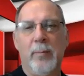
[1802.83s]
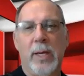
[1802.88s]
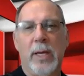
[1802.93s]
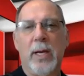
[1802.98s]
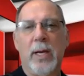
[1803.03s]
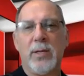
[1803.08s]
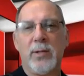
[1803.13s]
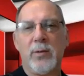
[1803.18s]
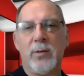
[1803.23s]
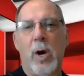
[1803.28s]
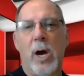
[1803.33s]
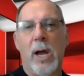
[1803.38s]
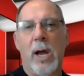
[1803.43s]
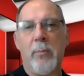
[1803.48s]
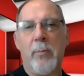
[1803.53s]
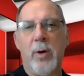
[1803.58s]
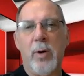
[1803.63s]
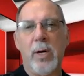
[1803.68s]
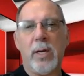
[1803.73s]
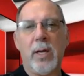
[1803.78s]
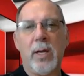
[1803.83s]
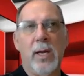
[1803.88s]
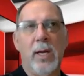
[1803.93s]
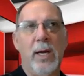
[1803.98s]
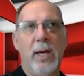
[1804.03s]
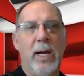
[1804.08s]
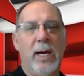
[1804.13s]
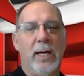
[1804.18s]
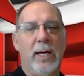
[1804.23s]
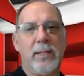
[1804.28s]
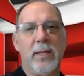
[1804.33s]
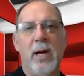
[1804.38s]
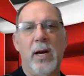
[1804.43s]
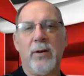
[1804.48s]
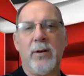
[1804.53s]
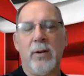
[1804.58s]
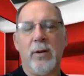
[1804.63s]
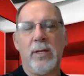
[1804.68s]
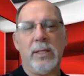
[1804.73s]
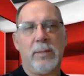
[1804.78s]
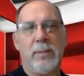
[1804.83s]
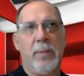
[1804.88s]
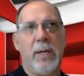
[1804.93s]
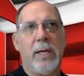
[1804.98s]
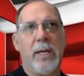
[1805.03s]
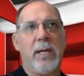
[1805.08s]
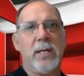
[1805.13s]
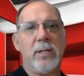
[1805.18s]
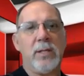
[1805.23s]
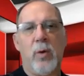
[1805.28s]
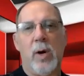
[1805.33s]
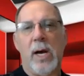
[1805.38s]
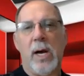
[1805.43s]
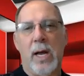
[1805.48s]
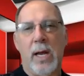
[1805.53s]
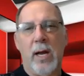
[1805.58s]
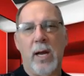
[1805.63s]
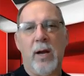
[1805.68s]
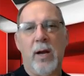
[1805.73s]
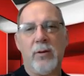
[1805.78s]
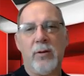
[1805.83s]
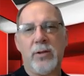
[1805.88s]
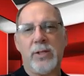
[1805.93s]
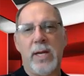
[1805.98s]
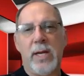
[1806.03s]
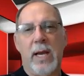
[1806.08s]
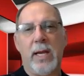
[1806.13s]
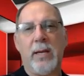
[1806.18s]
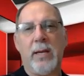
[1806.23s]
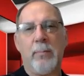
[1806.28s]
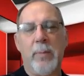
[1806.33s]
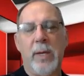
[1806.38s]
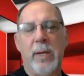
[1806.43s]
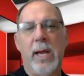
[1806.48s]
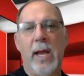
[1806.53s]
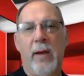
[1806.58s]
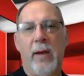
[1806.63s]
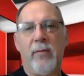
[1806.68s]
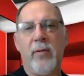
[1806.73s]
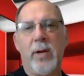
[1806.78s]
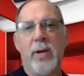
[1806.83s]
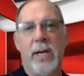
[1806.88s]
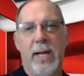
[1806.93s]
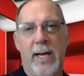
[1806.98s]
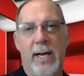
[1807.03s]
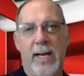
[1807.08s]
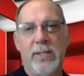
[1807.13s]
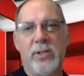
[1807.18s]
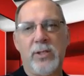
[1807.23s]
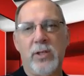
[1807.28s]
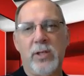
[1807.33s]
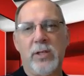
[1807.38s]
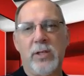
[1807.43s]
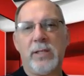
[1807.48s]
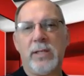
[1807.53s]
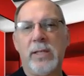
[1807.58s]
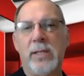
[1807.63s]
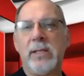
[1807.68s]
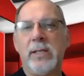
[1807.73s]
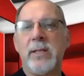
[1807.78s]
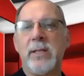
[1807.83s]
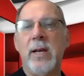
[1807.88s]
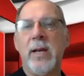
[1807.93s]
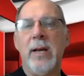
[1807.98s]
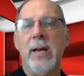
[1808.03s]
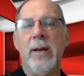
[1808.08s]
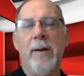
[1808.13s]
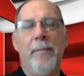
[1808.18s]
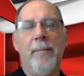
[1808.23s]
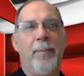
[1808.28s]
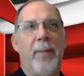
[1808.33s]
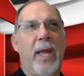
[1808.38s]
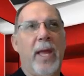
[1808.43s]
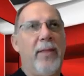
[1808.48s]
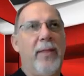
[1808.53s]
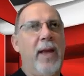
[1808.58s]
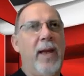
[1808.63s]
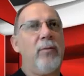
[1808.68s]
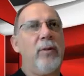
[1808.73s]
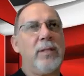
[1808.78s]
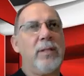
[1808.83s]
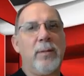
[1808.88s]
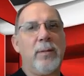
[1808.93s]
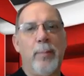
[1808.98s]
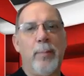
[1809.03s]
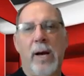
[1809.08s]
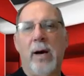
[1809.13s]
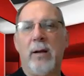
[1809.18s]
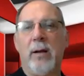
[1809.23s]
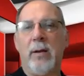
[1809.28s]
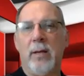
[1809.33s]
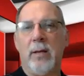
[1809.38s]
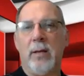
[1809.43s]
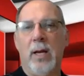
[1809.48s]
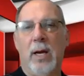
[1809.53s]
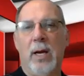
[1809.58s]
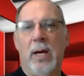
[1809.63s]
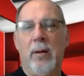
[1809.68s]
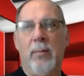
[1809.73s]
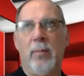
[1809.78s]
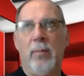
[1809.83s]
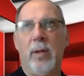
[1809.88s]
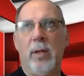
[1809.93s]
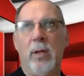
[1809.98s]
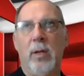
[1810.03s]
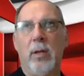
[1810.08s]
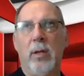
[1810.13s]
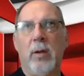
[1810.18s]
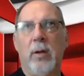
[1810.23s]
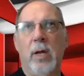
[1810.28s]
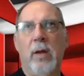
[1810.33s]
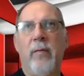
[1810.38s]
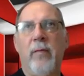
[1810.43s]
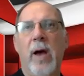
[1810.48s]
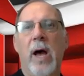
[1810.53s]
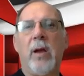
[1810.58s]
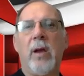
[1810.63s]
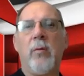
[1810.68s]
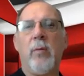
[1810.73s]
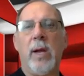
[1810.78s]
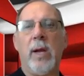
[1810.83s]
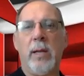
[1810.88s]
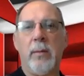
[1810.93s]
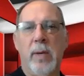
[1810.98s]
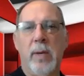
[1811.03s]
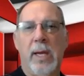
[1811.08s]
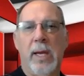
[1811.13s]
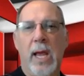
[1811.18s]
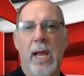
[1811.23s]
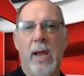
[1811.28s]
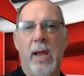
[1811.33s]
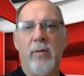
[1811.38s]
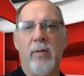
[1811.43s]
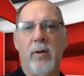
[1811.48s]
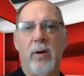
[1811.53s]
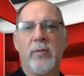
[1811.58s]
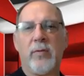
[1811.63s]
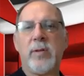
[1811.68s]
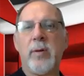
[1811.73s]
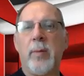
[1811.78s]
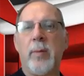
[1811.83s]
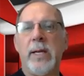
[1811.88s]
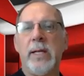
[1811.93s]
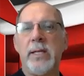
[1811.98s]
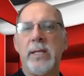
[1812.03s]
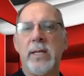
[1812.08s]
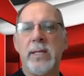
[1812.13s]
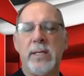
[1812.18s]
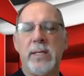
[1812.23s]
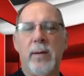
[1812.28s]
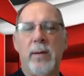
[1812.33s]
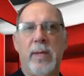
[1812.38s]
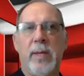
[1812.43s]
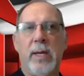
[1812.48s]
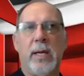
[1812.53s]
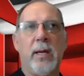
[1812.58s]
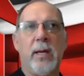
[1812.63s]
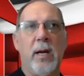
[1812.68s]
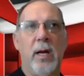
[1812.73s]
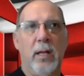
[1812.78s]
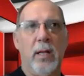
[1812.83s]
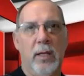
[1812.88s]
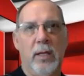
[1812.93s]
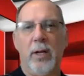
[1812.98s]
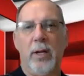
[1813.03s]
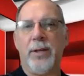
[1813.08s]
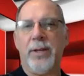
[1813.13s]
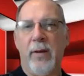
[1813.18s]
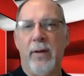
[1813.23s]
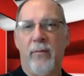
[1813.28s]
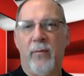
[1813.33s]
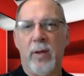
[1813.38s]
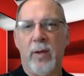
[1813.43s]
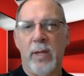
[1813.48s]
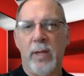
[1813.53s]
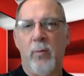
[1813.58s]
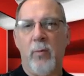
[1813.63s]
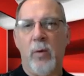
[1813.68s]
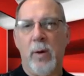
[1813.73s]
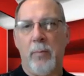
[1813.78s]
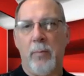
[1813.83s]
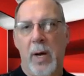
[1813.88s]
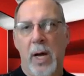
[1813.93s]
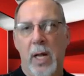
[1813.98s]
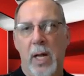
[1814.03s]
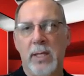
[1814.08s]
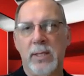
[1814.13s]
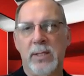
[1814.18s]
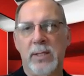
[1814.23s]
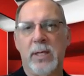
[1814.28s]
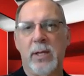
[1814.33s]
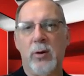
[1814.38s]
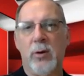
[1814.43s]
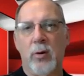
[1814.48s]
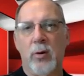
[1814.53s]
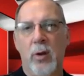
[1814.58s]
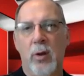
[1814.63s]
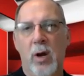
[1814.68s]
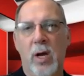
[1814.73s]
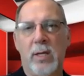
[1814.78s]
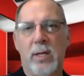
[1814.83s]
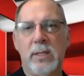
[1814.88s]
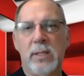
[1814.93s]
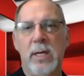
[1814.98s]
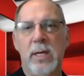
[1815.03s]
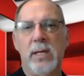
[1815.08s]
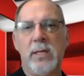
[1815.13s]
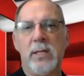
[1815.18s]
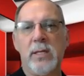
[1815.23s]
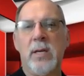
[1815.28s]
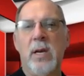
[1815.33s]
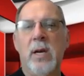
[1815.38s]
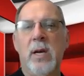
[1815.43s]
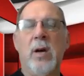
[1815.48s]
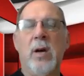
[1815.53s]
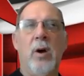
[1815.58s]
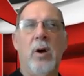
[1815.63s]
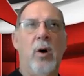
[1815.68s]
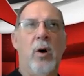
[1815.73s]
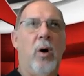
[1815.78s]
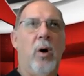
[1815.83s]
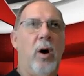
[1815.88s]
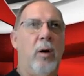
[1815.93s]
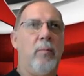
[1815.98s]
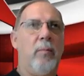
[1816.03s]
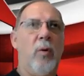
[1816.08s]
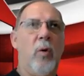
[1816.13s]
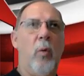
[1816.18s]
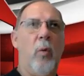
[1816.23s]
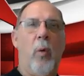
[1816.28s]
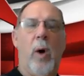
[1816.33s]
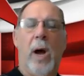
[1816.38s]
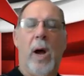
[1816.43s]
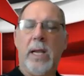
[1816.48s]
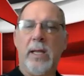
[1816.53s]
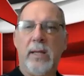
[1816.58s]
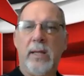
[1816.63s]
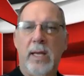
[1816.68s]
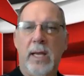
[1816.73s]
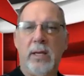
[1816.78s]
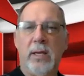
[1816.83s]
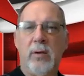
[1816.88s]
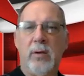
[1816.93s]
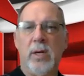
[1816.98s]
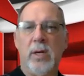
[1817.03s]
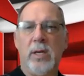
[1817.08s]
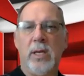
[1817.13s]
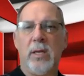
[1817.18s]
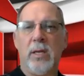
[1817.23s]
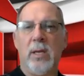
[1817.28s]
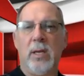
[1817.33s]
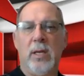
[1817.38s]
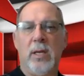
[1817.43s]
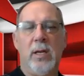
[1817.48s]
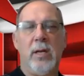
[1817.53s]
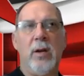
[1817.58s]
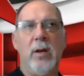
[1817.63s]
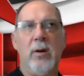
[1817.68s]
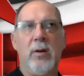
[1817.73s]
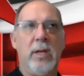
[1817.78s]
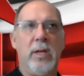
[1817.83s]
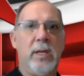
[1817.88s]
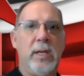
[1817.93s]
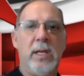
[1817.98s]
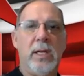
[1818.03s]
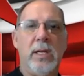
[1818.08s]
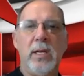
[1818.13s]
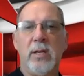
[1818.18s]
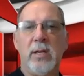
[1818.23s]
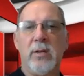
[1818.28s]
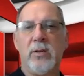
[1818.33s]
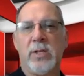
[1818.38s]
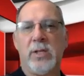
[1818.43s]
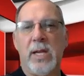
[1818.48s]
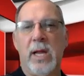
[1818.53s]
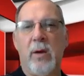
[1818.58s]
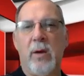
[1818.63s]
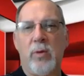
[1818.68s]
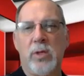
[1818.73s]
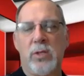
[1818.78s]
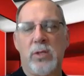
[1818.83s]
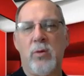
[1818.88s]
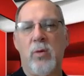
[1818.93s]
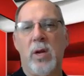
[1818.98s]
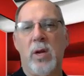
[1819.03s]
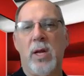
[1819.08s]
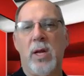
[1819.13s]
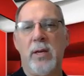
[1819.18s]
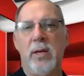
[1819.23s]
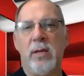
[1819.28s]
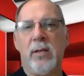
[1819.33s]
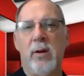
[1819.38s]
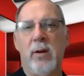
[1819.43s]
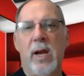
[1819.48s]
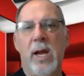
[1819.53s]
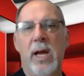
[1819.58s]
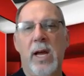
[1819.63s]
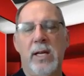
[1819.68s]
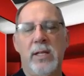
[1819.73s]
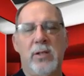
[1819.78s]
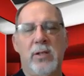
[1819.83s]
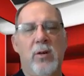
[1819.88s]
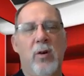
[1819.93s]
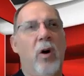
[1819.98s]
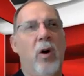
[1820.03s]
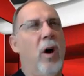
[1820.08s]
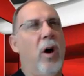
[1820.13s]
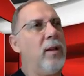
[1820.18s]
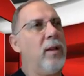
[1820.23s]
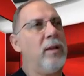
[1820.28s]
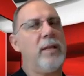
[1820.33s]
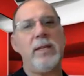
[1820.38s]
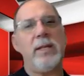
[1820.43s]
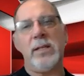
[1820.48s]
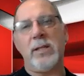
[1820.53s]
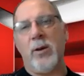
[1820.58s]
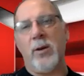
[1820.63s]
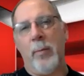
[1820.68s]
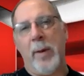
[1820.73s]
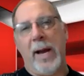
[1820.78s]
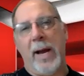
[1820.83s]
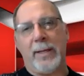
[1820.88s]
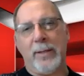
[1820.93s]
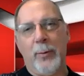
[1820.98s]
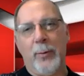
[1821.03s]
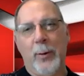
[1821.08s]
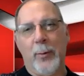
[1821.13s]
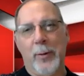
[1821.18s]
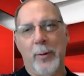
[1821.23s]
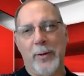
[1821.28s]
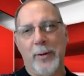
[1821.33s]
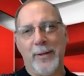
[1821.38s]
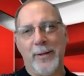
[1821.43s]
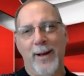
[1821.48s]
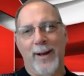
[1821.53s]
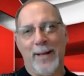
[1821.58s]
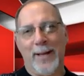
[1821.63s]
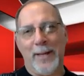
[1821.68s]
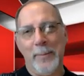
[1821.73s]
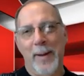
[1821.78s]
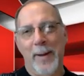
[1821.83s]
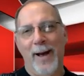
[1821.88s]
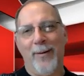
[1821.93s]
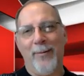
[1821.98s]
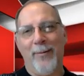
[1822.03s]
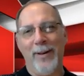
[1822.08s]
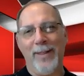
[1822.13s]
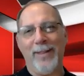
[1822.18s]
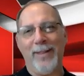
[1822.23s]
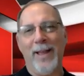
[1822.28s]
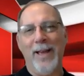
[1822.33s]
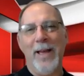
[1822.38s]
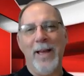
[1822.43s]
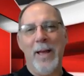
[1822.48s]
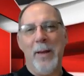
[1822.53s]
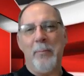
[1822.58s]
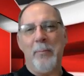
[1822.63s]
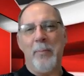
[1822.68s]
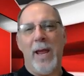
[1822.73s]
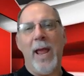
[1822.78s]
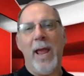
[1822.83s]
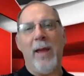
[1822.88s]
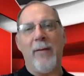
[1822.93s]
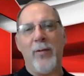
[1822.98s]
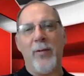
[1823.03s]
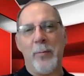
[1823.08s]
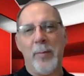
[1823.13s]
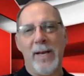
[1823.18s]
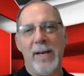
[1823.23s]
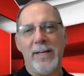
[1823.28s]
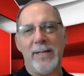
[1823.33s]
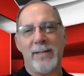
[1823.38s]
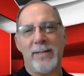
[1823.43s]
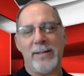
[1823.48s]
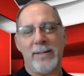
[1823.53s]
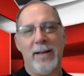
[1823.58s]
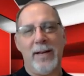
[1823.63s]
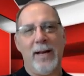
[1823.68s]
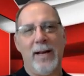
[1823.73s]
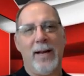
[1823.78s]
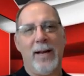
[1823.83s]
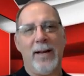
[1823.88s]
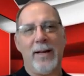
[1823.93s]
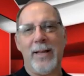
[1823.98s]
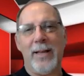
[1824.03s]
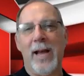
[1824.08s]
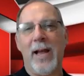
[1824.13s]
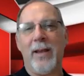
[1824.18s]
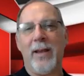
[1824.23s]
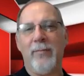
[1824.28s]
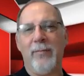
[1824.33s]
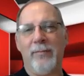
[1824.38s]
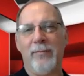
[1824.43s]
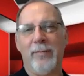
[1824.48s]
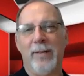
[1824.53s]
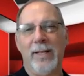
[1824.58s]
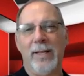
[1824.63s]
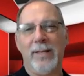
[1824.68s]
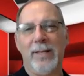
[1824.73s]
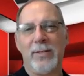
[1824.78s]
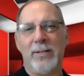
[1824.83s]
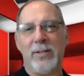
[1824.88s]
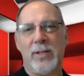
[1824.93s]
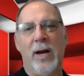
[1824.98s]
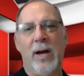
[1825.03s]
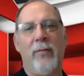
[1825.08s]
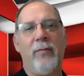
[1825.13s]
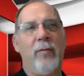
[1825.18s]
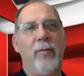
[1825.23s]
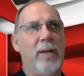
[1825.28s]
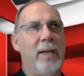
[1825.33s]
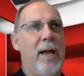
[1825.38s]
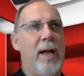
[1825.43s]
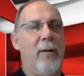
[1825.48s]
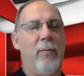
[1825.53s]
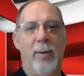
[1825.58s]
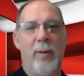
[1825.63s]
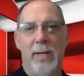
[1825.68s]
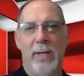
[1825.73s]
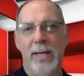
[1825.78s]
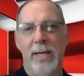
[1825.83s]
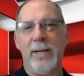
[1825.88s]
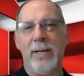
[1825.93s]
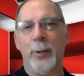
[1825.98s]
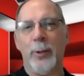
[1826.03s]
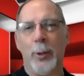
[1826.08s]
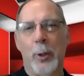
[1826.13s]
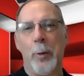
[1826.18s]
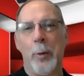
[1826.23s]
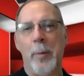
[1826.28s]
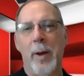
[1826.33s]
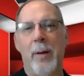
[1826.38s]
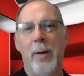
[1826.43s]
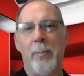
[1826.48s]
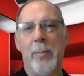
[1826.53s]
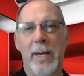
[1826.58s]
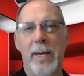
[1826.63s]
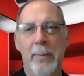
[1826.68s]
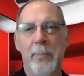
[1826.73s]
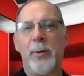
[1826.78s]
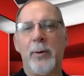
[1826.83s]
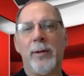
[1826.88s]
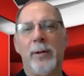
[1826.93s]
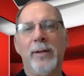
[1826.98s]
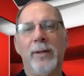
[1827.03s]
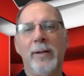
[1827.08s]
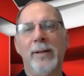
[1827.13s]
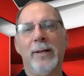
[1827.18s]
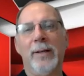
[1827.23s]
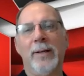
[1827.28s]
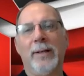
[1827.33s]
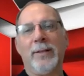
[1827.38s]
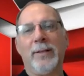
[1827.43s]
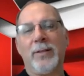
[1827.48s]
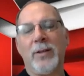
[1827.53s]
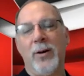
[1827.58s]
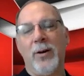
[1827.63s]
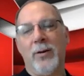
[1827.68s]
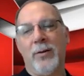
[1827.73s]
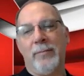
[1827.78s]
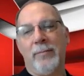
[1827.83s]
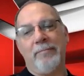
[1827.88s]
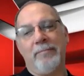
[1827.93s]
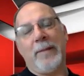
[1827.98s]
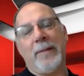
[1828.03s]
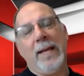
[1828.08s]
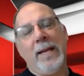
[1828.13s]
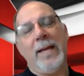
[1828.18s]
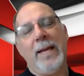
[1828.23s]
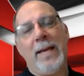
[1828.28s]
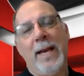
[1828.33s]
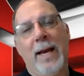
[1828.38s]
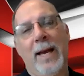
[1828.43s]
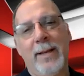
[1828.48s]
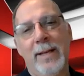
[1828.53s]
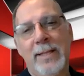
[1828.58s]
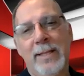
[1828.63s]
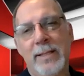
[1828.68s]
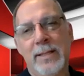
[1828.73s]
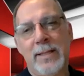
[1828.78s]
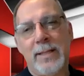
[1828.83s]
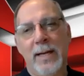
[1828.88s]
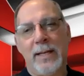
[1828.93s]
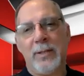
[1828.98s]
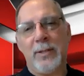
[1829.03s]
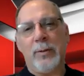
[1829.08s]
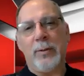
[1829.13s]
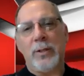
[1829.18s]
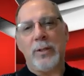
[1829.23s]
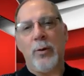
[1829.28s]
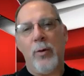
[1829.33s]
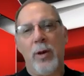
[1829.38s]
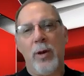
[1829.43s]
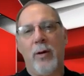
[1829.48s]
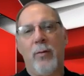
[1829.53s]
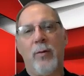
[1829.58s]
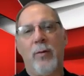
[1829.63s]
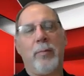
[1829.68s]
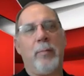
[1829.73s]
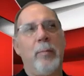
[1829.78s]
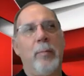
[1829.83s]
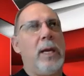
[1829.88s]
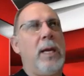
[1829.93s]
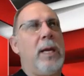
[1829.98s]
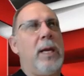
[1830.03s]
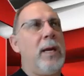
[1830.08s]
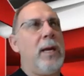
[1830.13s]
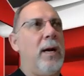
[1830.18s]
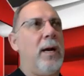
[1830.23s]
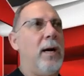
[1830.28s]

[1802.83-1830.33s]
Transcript: Because Why book. It's Because Why, Understanding Behavior and Exigencies. And that one's about evaluating behavior. If somebody does something a little different than what policy or law says, why did they do it? You know, you need to understand what's going on in their head. So all of these go back to what we were talking about with behavior-based kind of stuff, and that we need to learn about people. So yeah, that's what's going on with me.